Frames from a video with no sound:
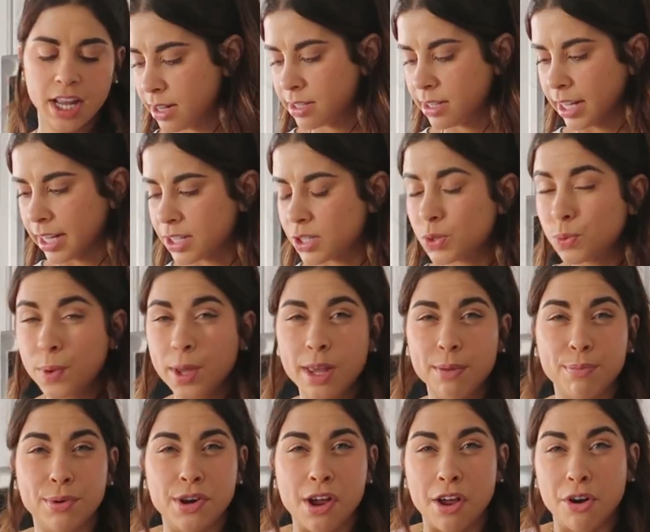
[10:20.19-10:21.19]
It's like
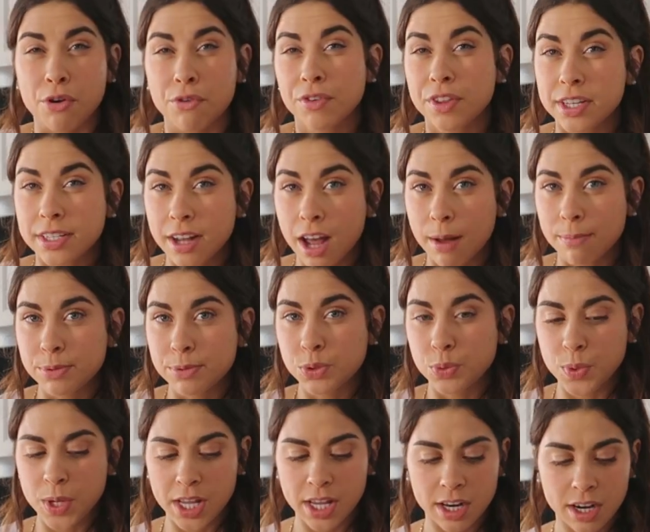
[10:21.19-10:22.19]
sweet, but not over the top
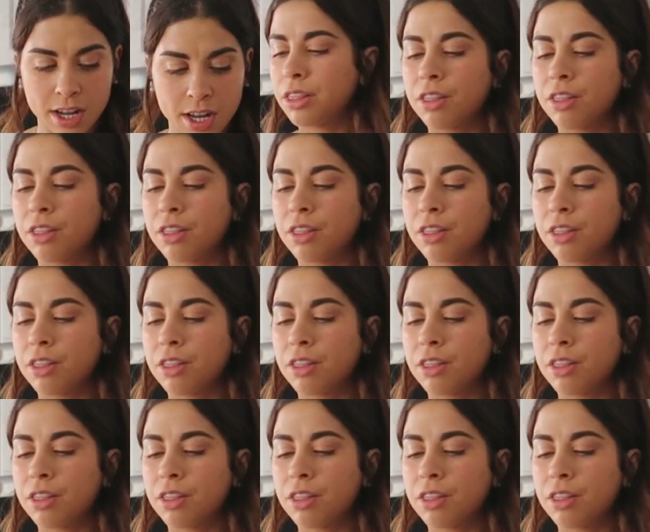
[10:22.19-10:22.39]
sweet.